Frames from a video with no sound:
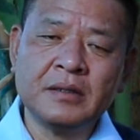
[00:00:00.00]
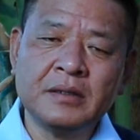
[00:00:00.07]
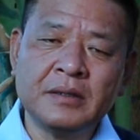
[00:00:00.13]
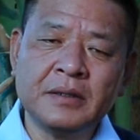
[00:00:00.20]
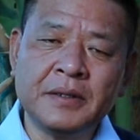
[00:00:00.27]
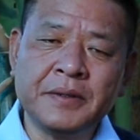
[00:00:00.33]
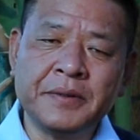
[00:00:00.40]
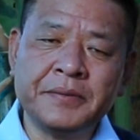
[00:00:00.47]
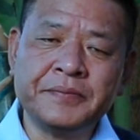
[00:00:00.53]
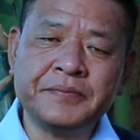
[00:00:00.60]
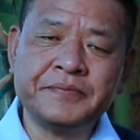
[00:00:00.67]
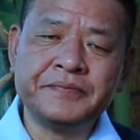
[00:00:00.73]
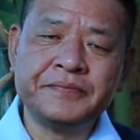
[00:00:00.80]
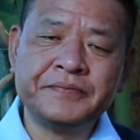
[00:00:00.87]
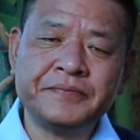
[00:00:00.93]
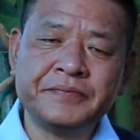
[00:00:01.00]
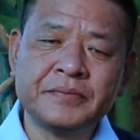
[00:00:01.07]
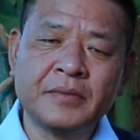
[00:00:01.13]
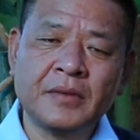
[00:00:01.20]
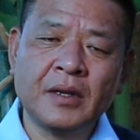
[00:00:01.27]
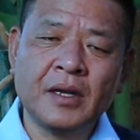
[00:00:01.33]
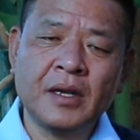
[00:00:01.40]

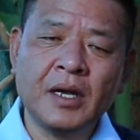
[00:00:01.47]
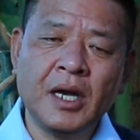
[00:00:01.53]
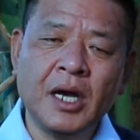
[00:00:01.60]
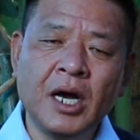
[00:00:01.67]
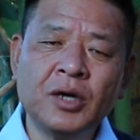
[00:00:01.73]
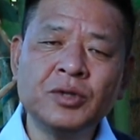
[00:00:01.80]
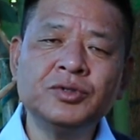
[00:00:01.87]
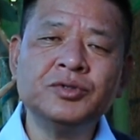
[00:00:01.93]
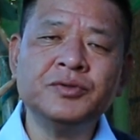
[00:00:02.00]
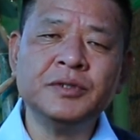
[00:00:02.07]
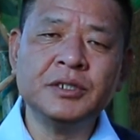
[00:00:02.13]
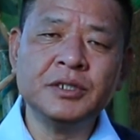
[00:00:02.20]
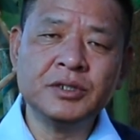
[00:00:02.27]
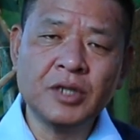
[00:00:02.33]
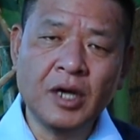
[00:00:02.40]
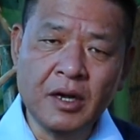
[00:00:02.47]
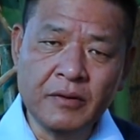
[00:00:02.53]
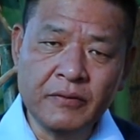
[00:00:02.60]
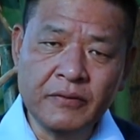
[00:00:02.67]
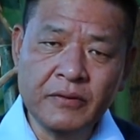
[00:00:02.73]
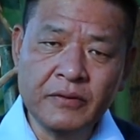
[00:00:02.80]
how do we resolve